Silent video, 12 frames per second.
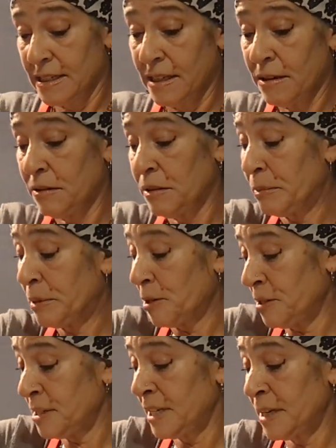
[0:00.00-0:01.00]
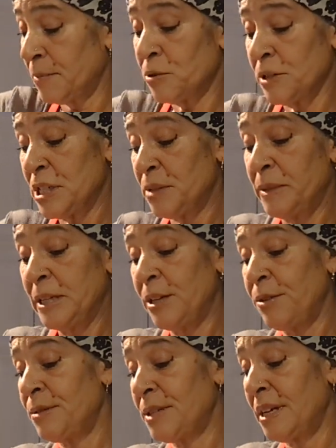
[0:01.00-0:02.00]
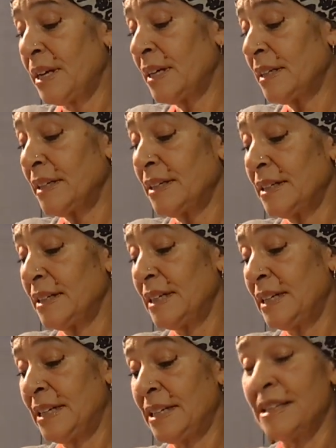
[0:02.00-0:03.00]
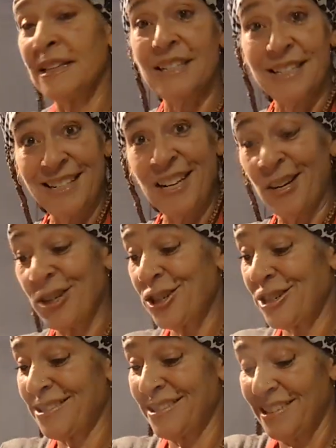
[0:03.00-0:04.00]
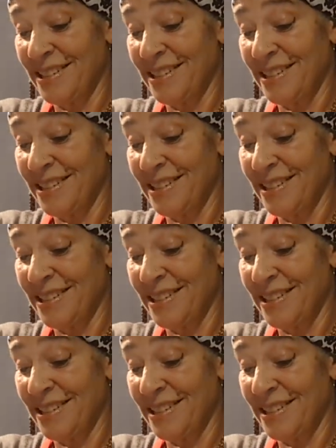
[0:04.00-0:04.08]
So the parsley I'm going to be using in this dish